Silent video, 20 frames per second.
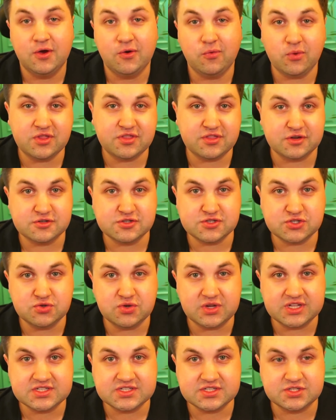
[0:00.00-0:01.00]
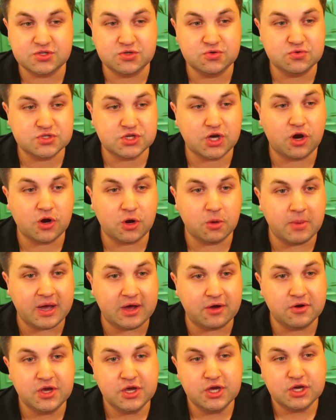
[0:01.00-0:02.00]
with their students to talk
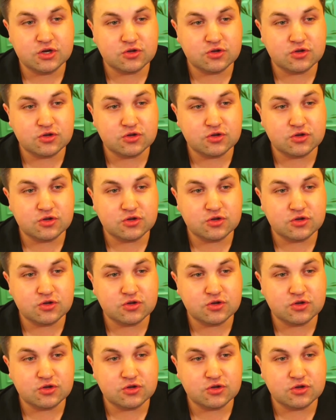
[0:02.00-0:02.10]
about